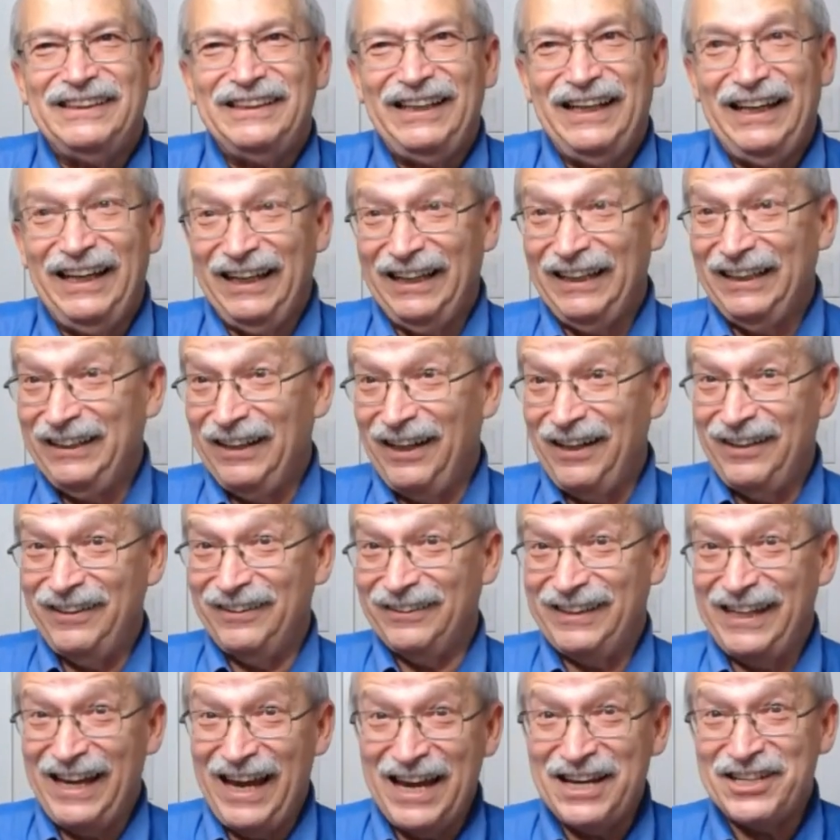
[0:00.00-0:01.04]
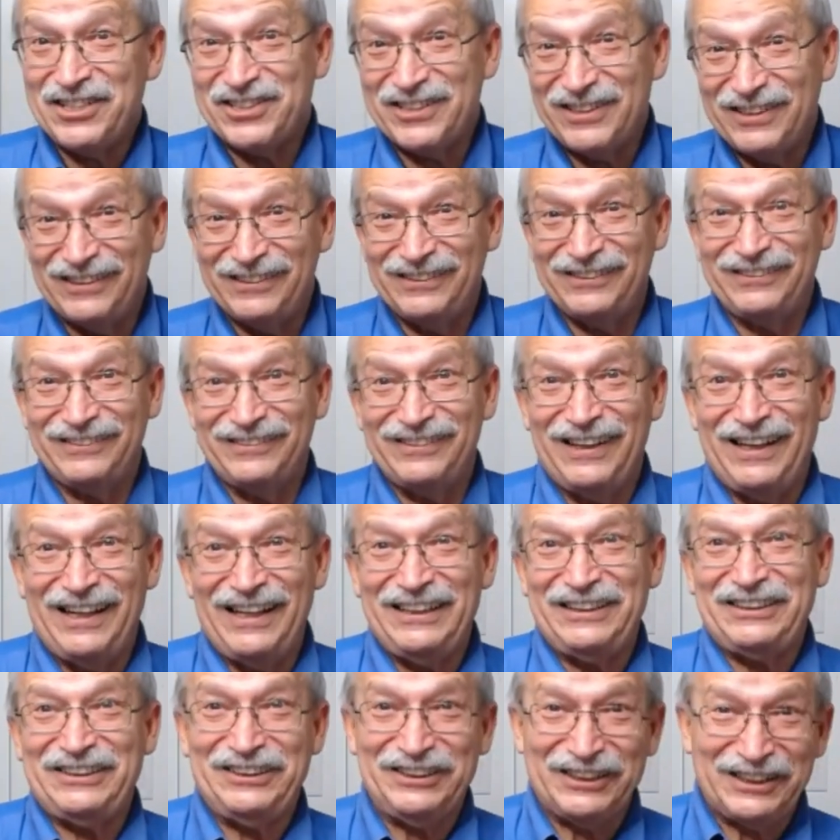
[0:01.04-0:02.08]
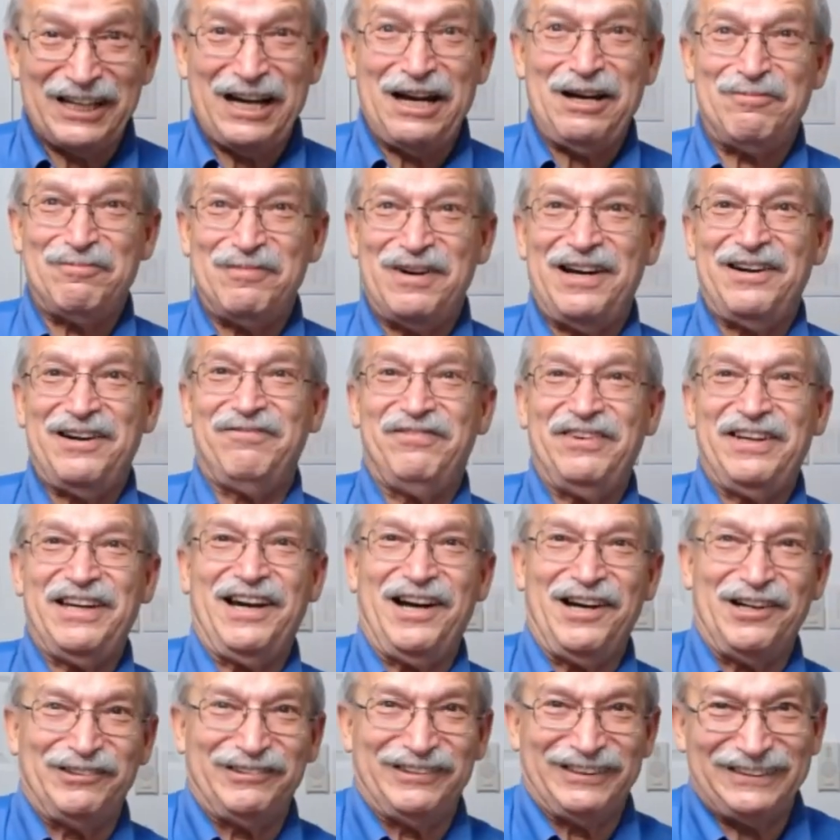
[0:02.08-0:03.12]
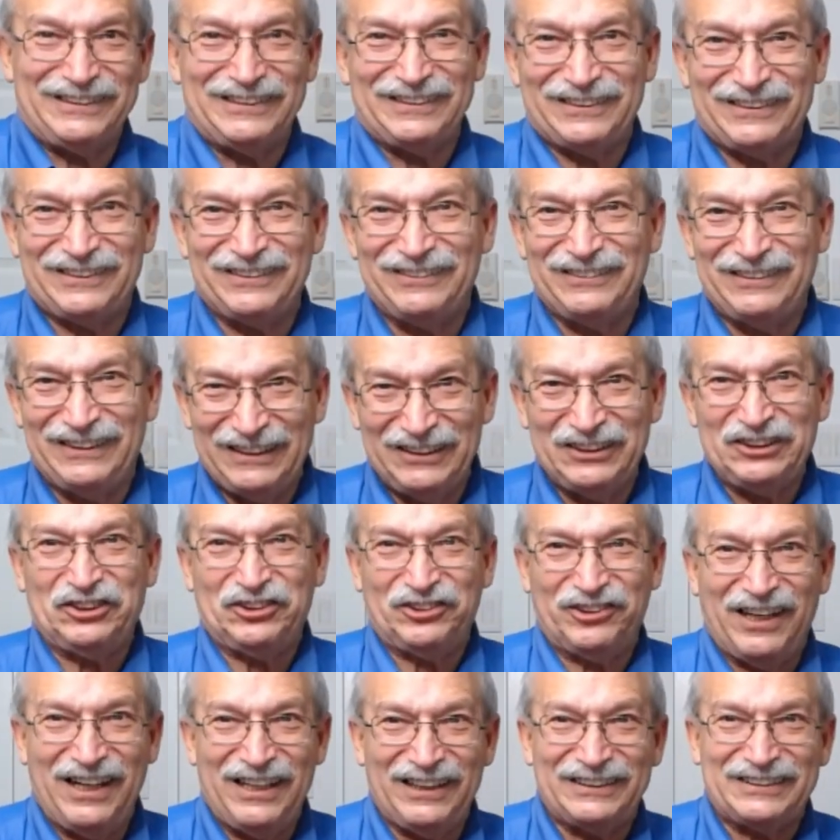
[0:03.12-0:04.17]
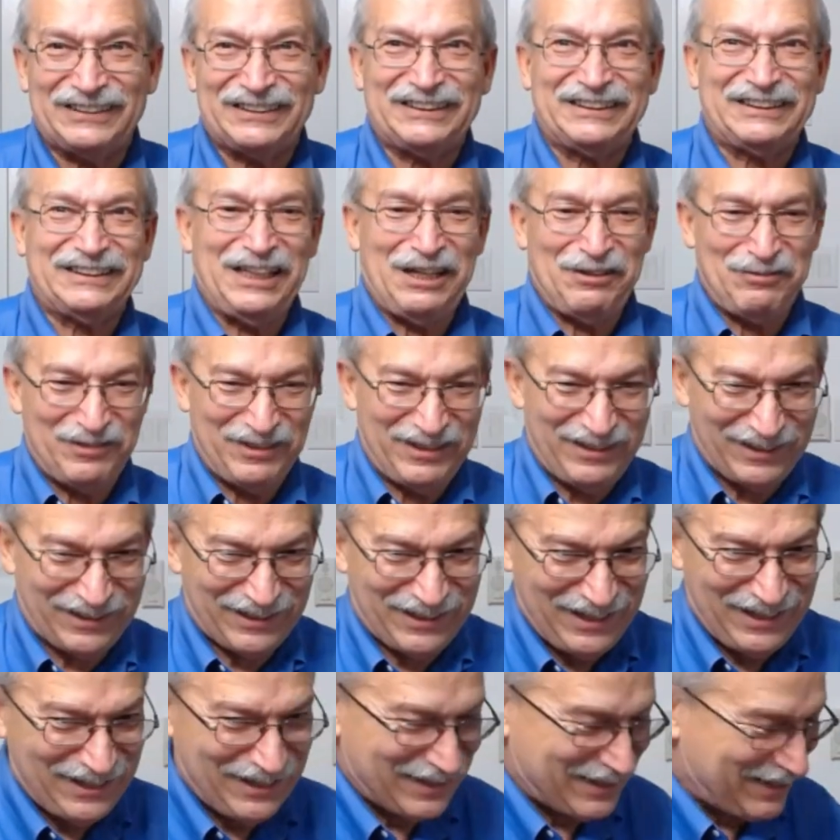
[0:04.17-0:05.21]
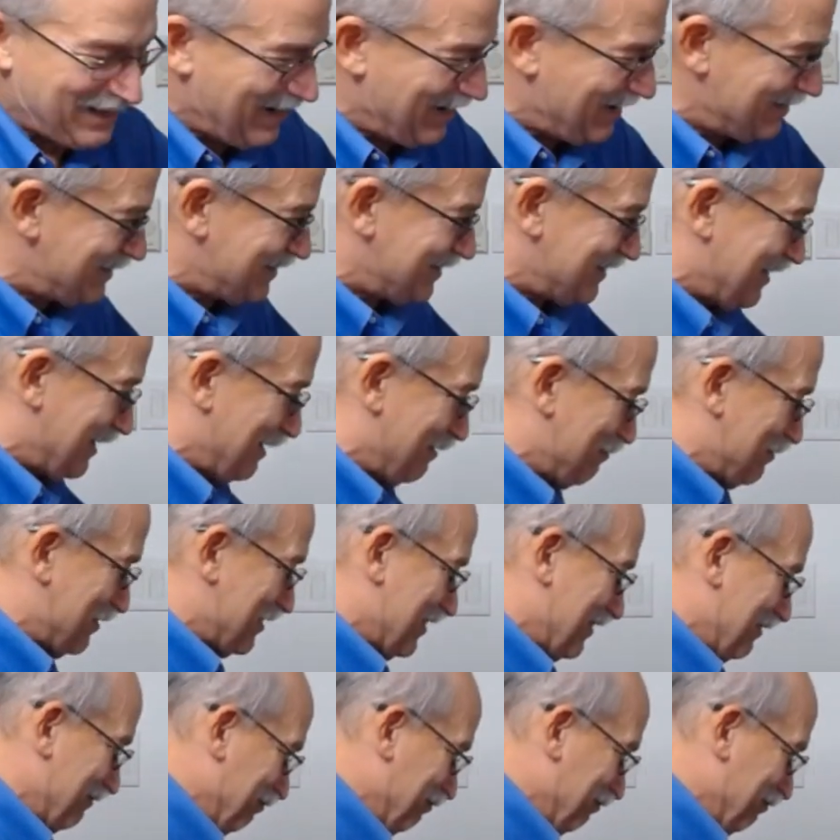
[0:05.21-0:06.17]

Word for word: and on occasion, I took out my viola to illustrate some of the key concepts.